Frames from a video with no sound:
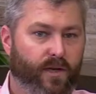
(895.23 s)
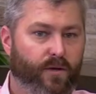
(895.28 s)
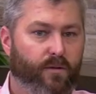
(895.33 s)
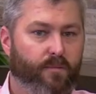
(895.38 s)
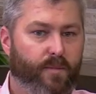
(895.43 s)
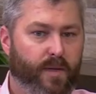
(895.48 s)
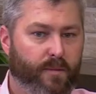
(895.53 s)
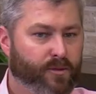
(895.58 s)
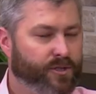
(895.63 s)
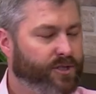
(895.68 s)
do
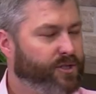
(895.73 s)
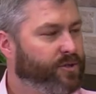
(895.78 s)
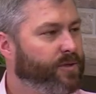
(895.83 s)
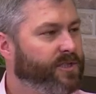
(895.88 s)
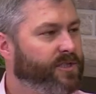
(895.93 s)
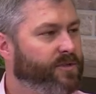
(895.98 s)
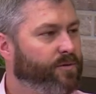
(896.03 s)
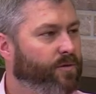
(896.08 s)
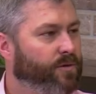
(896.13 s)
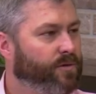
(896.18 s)
a People's
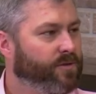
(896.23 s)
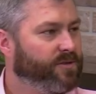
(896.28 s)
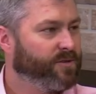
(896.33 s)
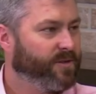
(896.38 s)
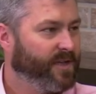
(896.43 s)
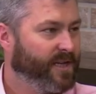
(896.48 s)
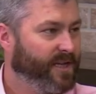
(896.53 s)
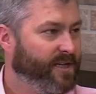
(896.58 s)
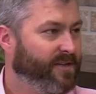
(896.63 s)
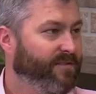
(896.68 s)
Choice Award,
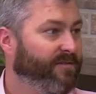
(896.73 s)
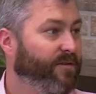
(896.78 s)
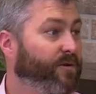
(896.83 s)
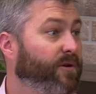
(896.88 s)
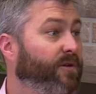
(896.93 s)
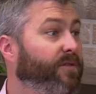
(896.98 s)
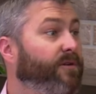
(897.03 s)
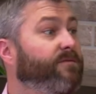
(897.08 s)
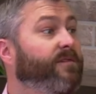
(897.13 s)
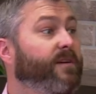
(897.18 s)
so they get to
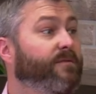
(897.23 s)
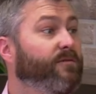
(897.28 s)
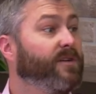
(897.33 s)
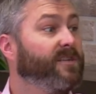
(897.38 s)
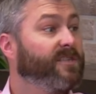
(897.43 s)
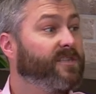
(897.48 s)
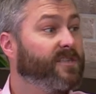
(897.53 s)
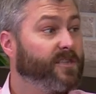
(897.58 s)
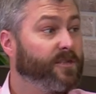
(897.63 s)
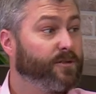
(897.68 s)
vote on their
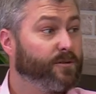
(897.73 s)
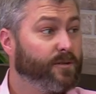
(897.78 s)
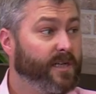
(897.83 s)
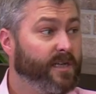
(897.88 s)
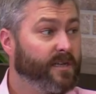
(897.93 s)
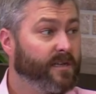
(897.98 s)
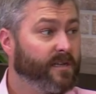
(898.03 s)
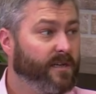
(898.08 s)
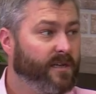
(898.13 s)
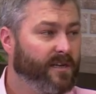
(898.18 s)
favorite
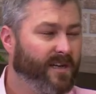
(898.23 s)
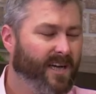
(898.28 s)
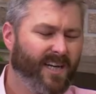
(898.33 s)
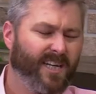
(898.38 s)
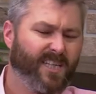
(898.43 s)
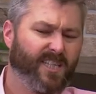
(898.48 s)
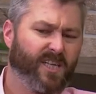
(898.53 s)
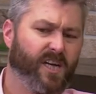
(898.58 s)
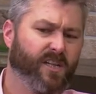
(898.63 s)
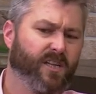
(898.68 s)
distillery. Oh, that's
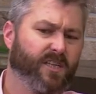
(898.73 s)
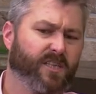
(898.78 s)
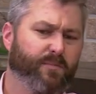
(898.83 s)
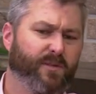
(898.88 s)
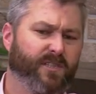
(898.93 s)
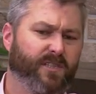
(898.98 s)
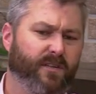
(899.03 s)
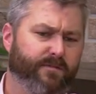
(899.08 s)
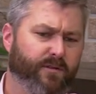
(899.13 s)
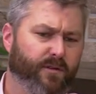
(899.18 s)
Not necessarily cool.
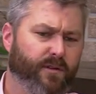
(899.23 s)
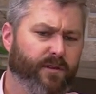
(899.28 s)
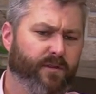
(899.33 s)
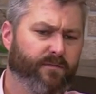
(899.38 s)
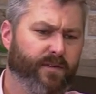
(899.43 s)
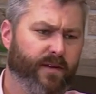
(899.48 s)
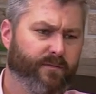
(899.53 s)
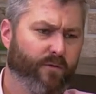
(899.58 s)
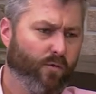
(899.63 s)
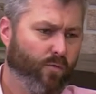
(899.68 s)
specifically
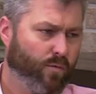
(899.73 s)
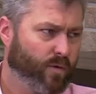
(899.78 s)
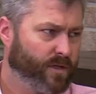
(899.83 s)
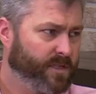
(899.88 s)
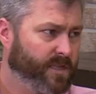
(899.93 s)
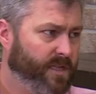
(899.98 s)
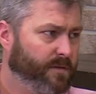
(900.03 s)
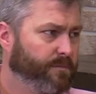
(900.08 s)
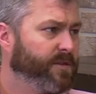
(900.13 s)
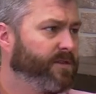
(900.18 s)
their favorite
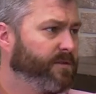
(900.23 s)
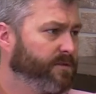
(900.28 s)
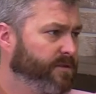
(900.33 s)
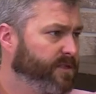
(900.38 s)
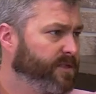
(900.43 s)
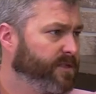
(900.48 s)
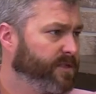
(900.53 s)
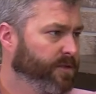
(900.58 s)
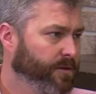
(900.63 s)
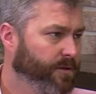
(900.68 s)
whiskey, but their
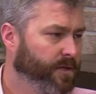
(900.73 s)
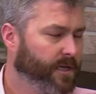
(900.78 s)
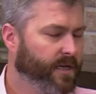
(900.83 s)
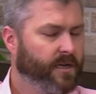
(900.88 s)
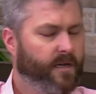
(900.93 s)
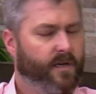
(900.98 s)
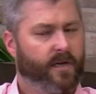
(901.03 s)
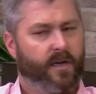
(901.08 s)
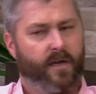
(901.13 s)
distillery.